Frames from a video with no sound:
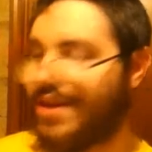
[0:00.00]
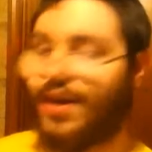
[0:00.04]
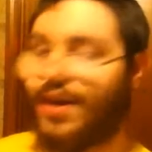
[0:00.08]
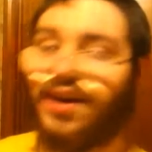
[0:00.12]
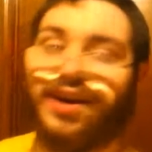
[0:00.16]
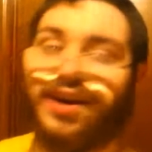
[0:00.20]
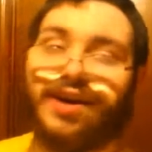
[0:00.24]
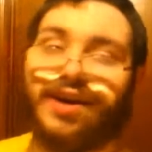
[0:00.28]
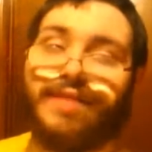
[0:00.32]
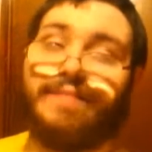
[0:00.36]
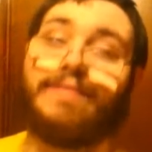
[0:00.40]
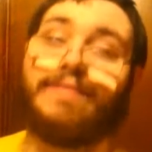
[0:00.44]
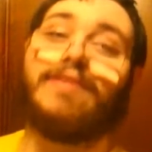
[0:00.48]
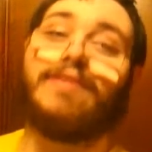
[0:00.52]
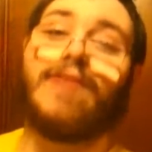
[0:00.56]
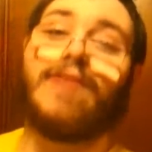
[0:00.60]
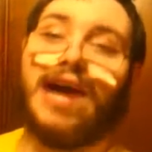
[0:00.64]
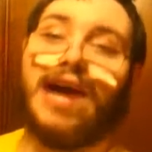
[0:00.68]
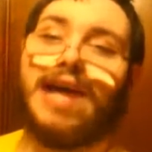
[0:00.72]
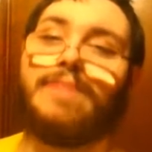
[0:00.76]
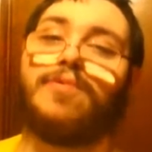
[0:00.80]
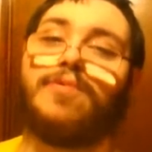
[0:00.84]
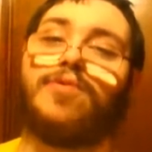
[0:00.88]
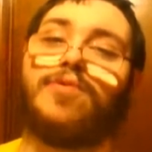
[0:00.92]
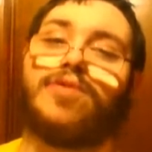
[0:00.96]

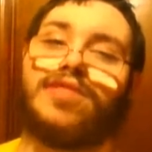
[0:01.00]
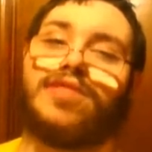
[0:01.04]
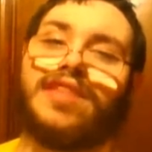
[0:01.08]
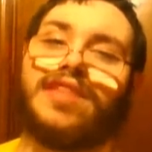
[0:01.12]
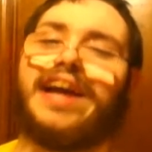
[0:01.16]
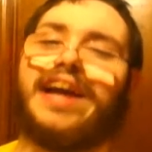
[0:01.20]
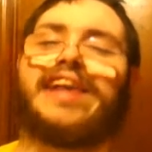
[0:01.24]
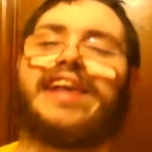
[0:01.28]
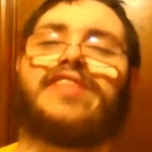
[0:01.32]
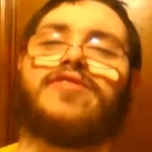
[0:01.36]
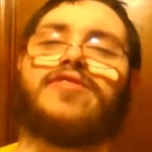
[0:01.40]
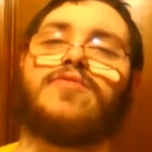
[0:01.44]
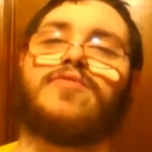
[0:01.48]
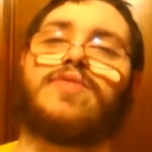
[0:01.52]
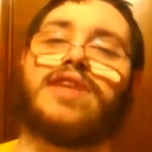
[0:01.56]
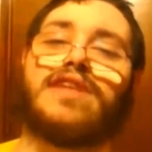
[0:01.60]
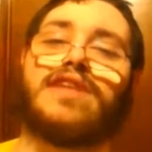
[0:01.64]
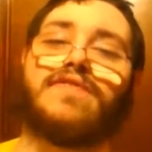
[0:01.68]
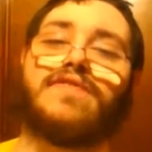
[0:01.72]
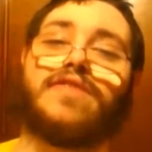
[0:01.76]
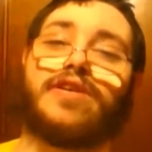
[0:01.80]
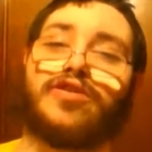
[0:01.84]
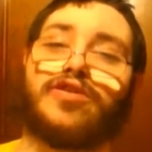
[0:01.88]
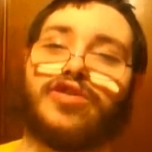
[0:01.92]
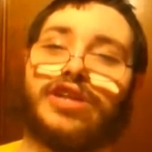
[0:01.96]
label things or
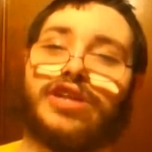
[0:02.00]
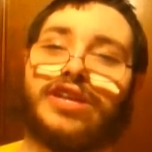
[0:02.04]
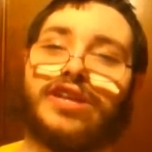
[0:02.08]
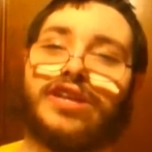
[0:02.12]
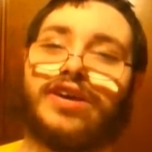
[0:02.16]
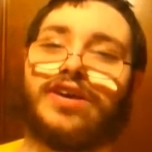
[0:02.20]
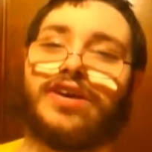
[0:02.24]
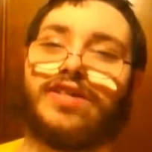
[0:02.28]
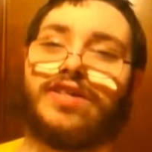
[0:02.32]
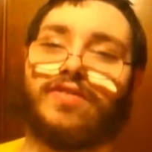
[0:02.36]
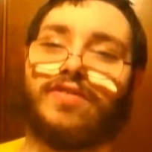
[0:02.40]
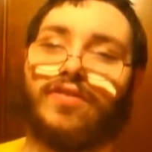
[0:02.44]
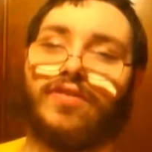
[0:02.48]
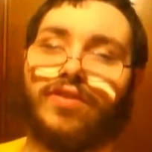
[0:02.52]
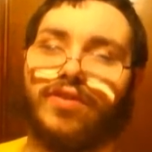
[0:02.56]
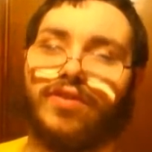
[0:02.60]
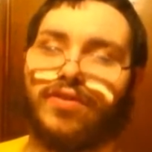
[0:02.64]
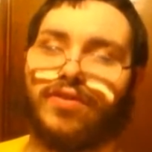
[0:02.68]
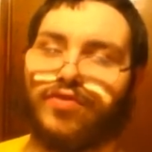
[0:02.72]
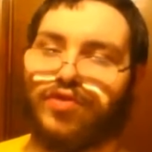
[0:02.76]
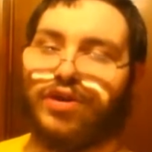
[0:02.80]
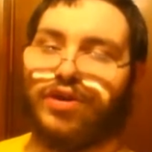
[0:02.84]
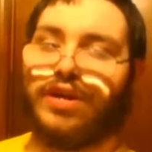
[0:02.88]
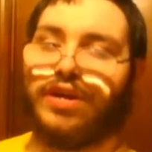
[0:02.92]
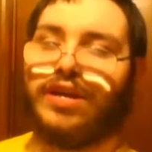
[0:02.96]
whatever. Like
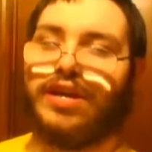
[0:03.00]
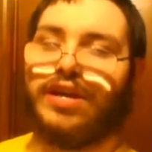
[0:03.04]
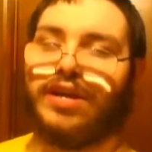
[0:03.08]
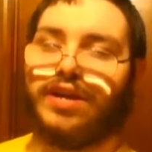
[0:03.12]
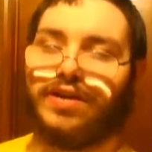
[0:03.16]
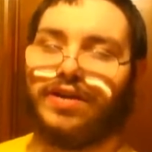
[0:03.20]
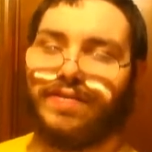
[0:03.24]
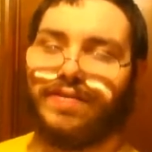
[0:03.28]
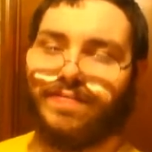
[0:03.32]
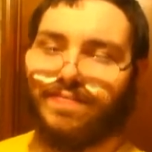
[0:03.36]
she